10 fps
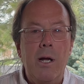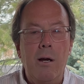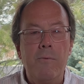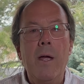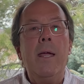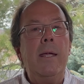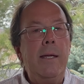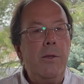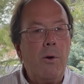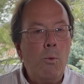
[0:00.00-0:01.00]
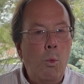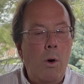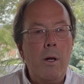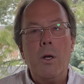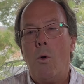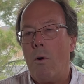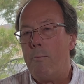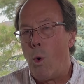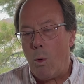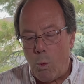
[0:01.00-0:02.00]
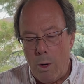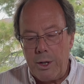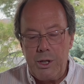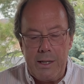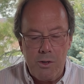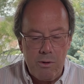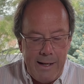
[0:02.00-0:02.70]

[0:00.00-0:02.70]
of either one or more worksheets or